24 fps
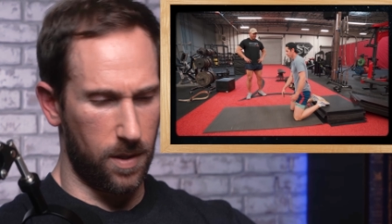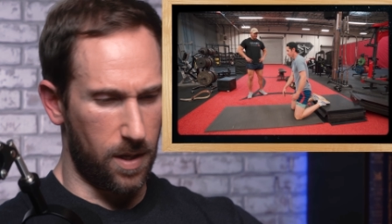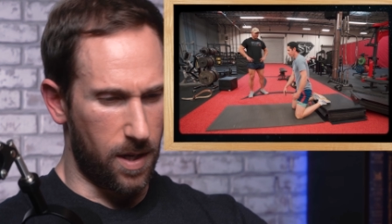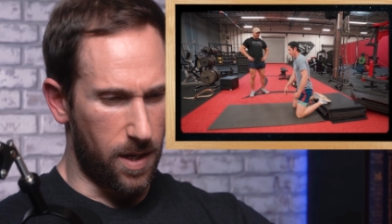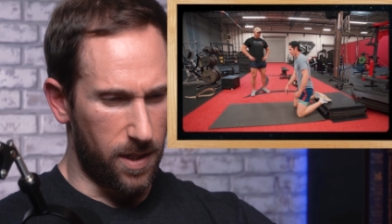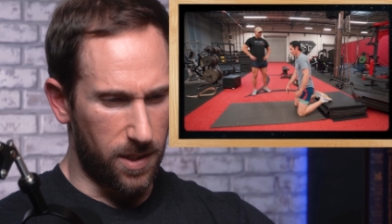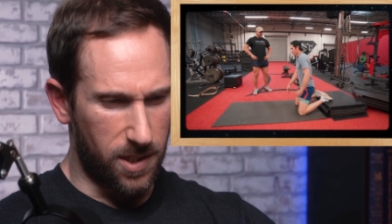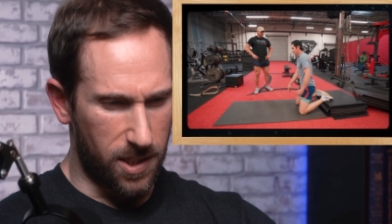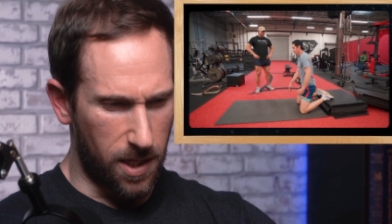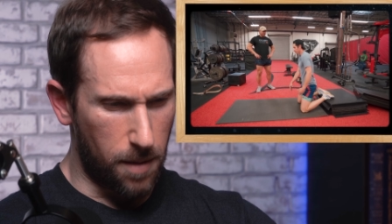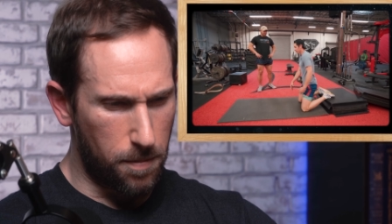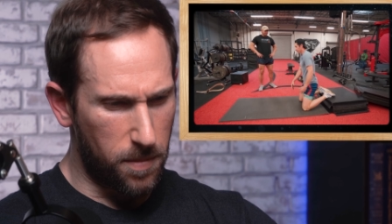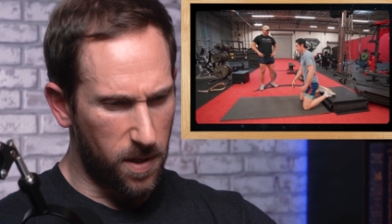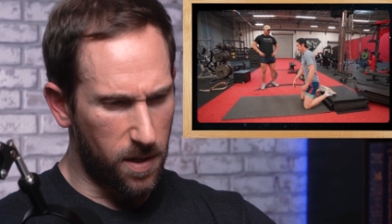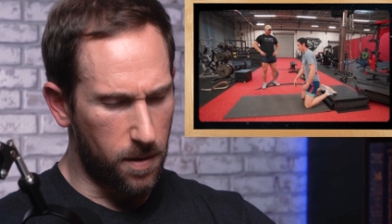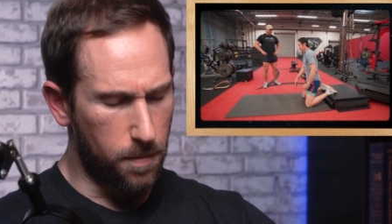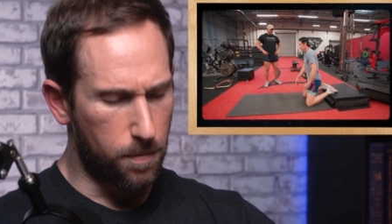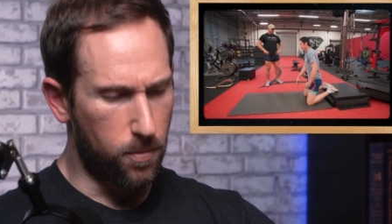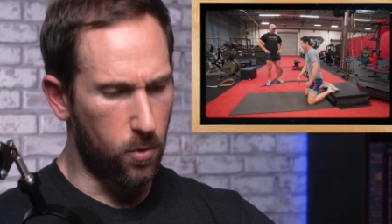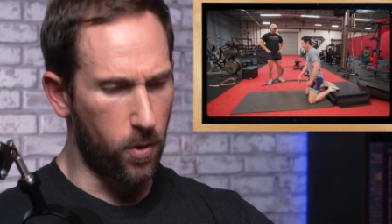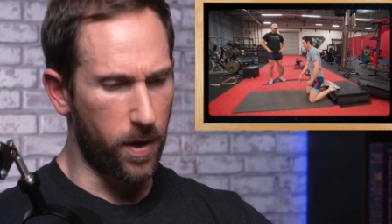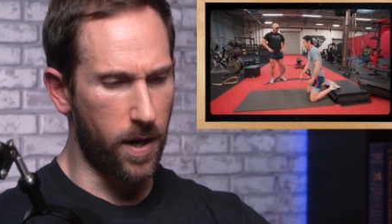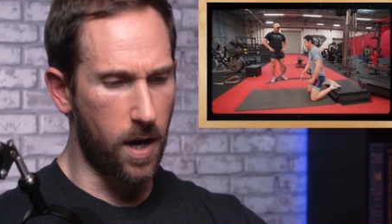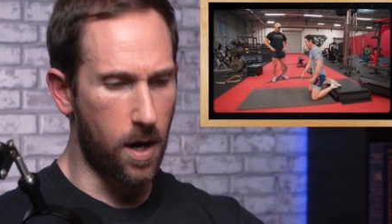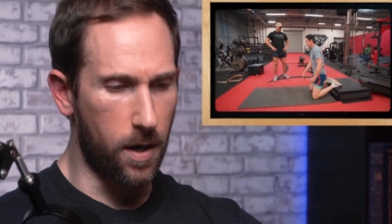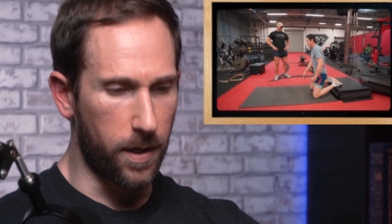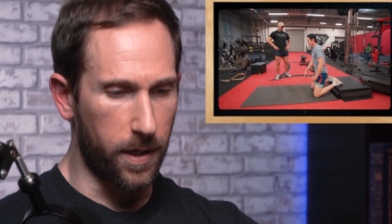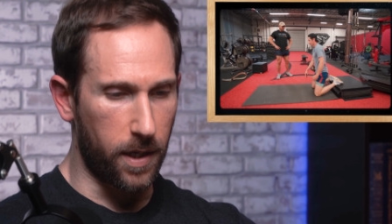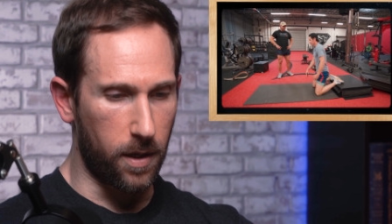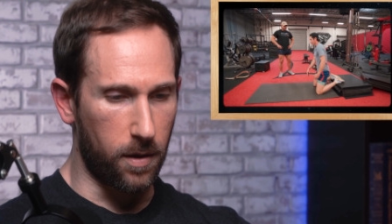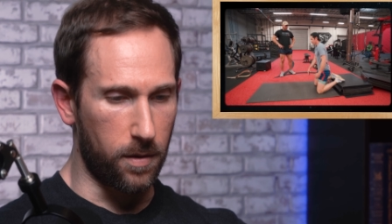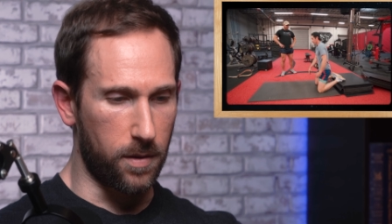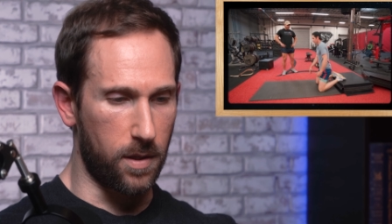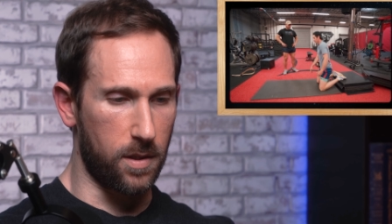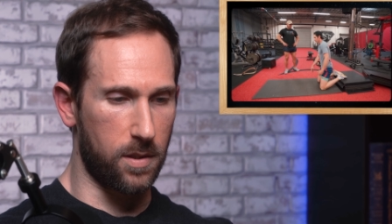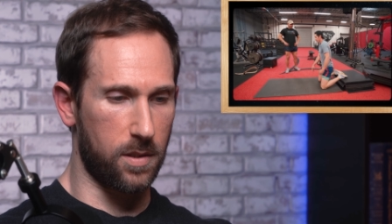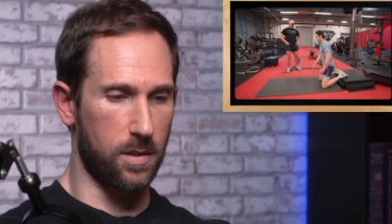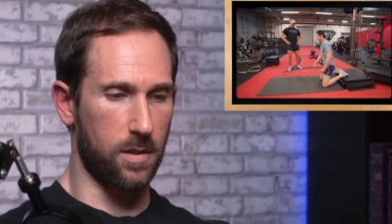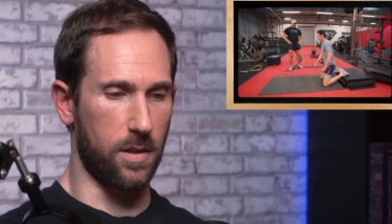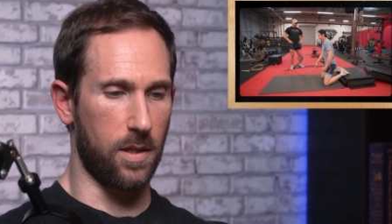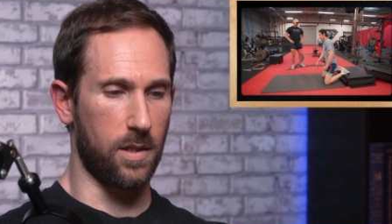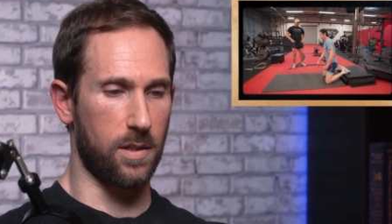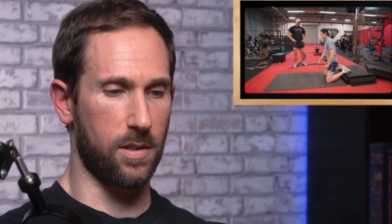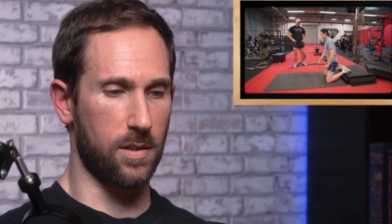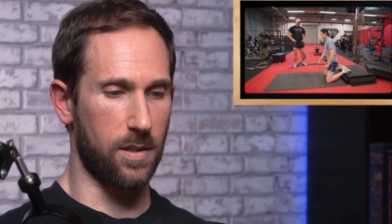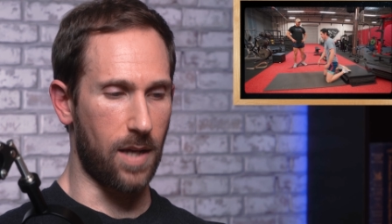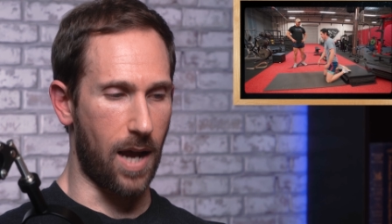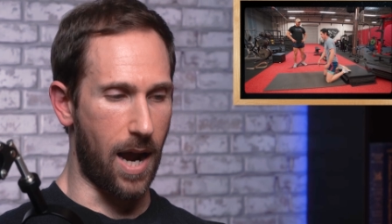something to point out here,
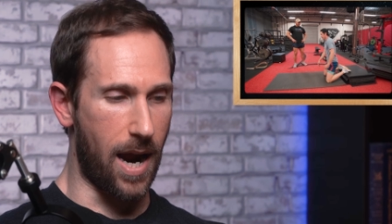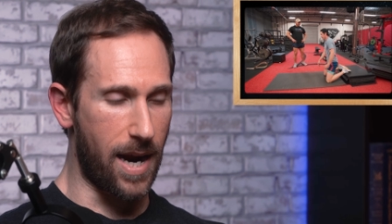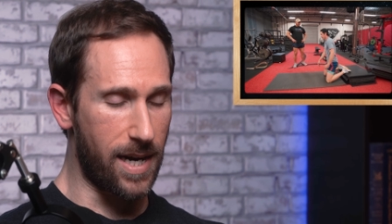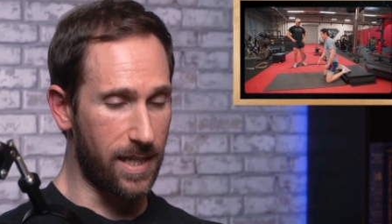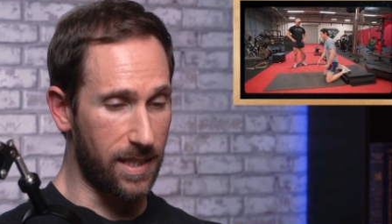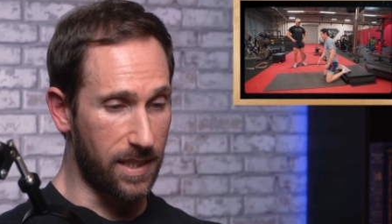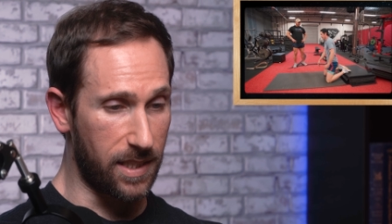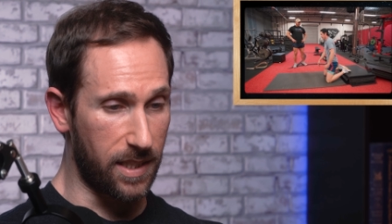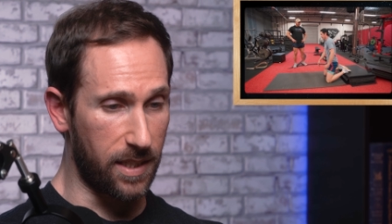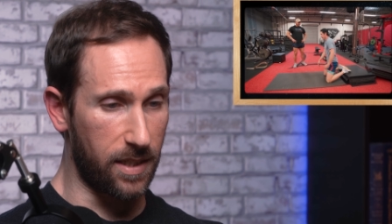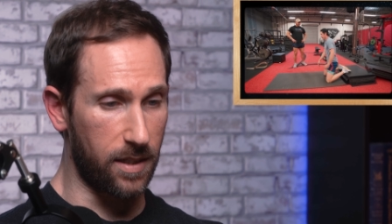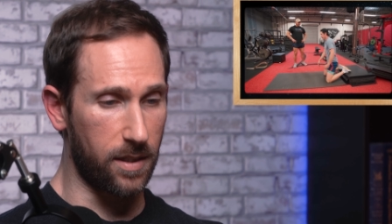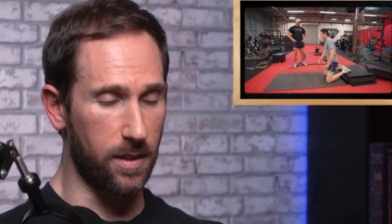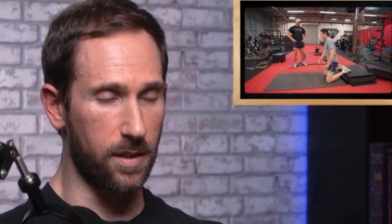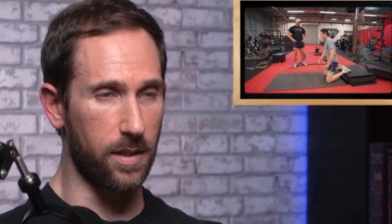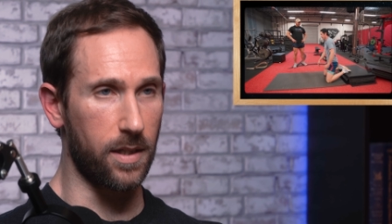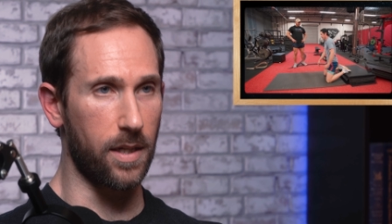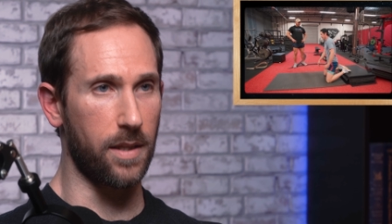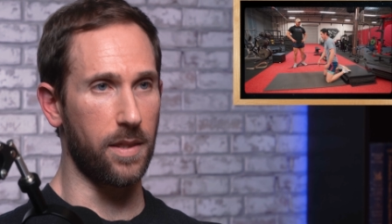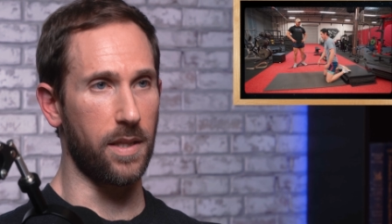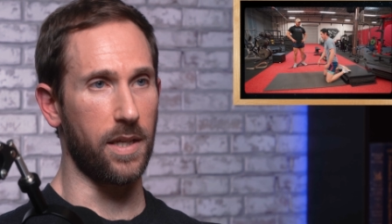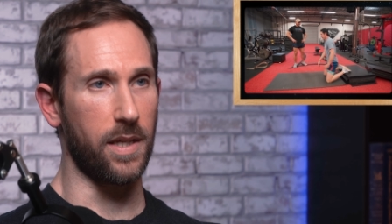this idea in the